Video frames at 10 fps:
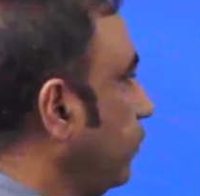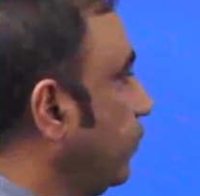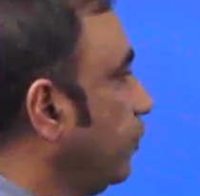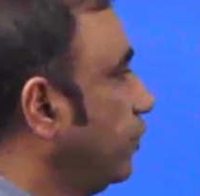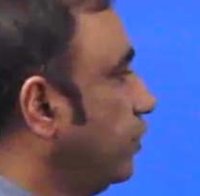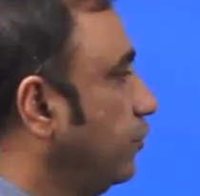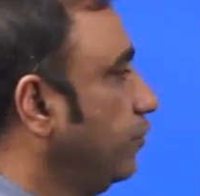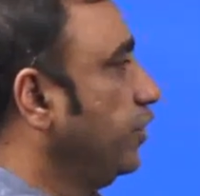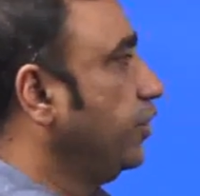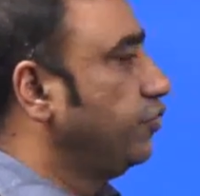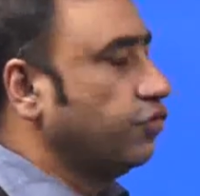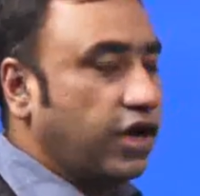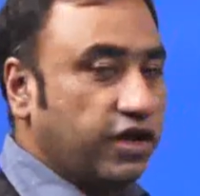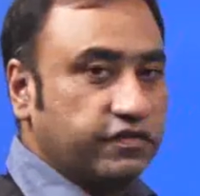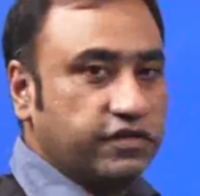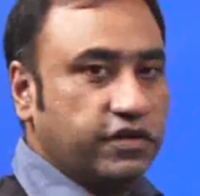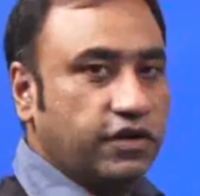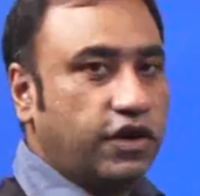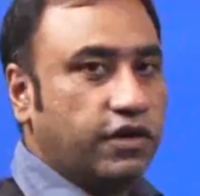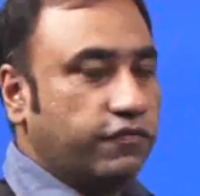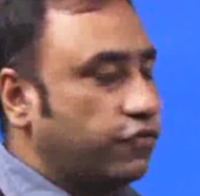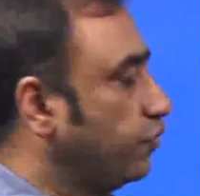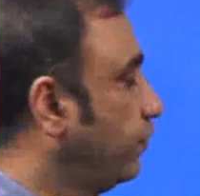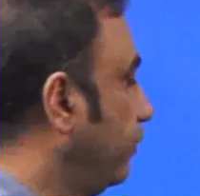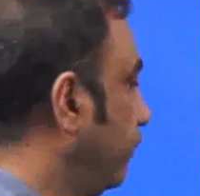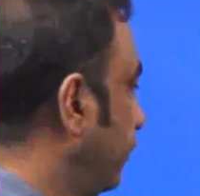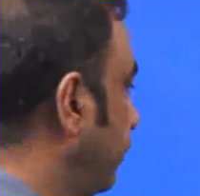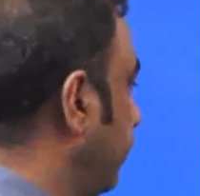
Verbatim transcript: So we need to ask a lot of questions.